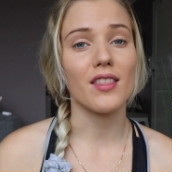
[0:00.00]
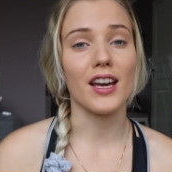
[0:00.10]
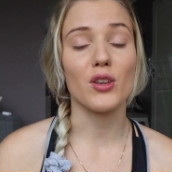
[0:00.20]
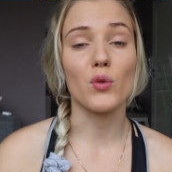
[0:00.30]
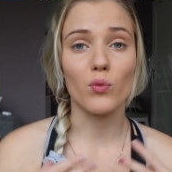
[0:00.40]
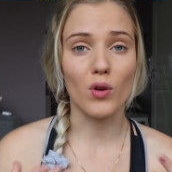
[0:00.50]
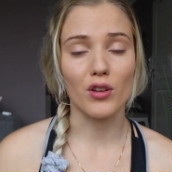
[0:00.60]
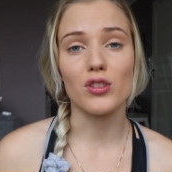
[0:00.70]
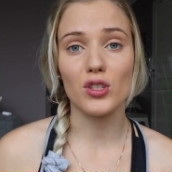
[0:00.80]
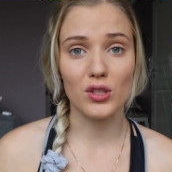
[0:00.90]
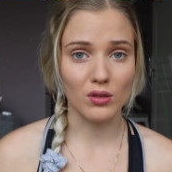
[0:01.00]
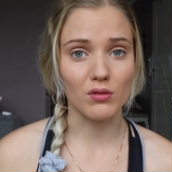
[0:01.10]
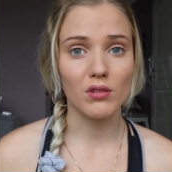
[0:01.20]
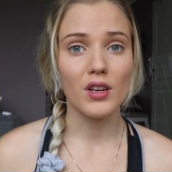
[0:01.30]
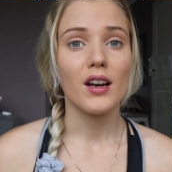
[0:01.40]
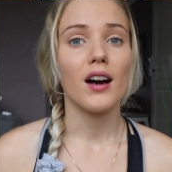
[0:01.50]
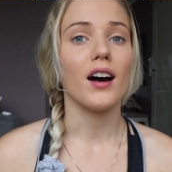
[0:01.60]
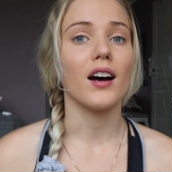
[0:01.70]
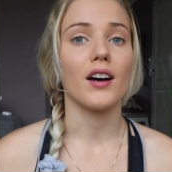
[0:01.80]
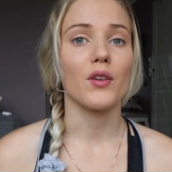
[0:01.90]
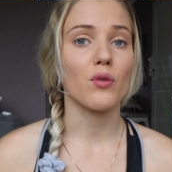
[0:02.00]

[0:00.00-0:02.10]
that you want to do uh,